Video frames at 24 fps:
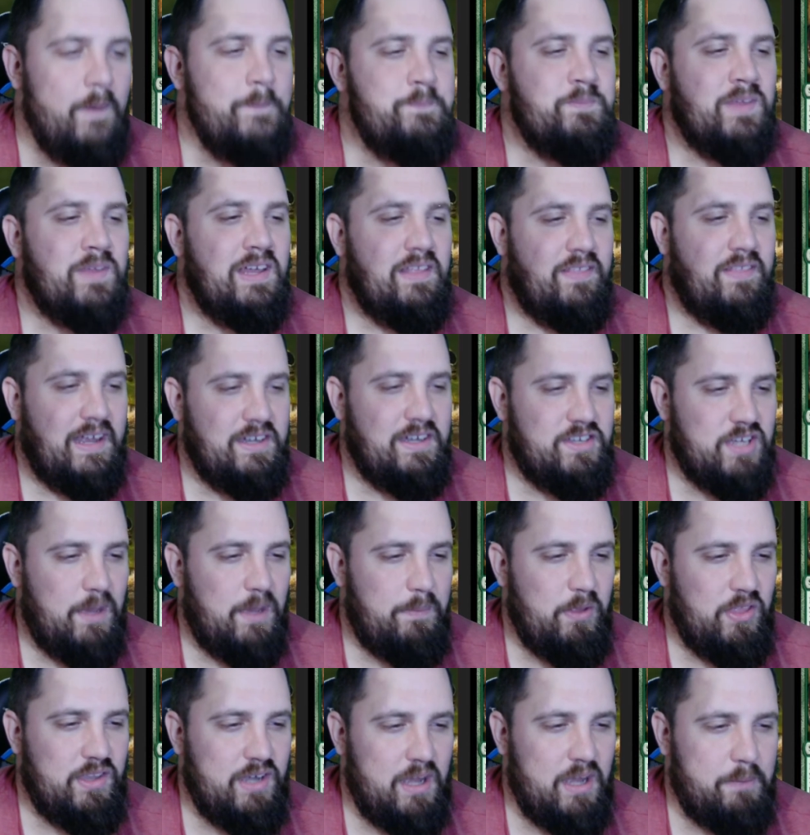then double
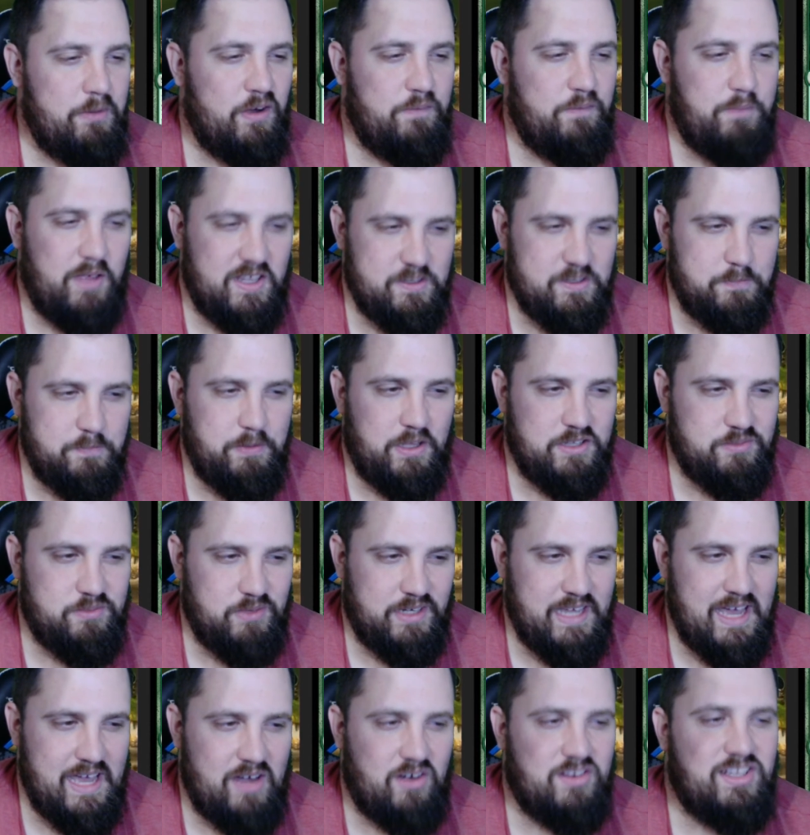the number of +1/+1
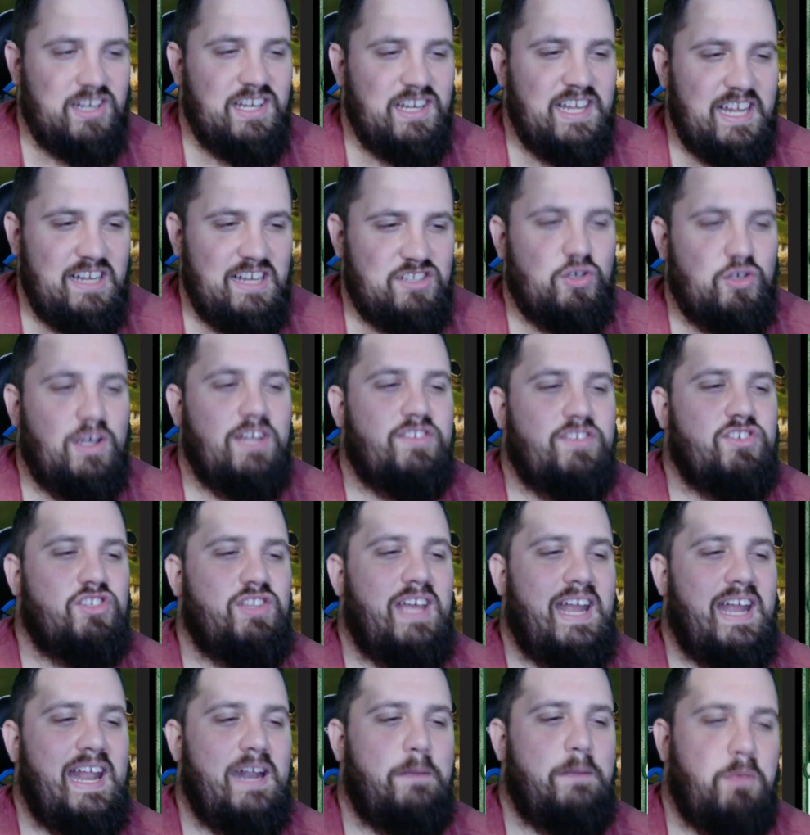counters on each creature that
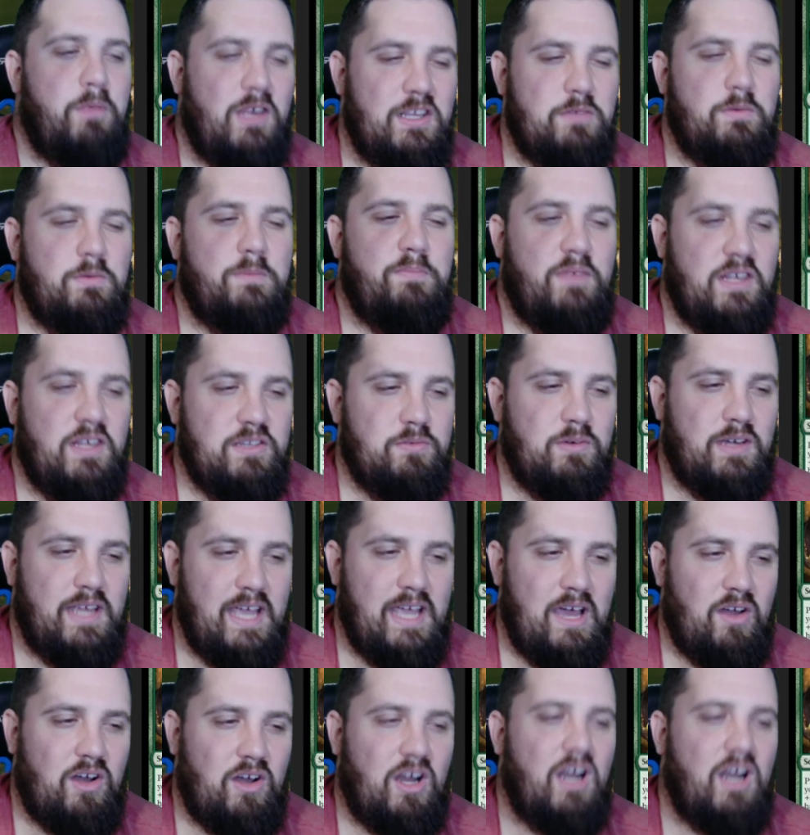had a +1/+1 counter